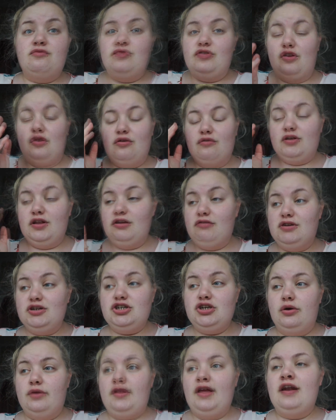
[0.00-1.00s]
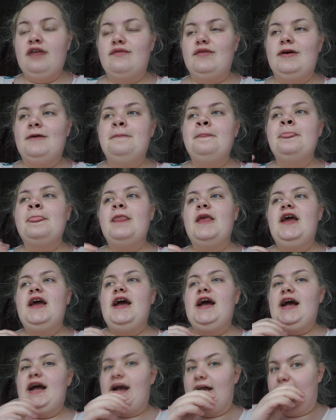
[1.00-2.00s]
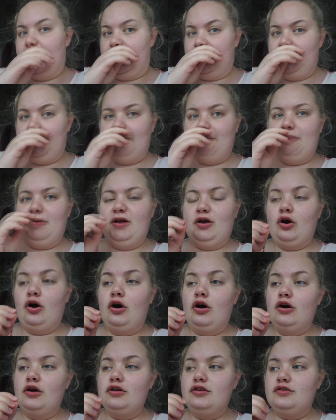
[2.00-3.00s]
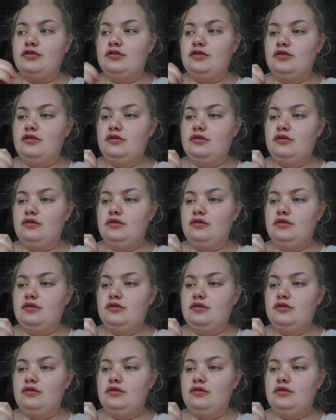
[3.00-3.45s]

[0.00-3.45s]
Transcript: do a really great show at the end of it. And because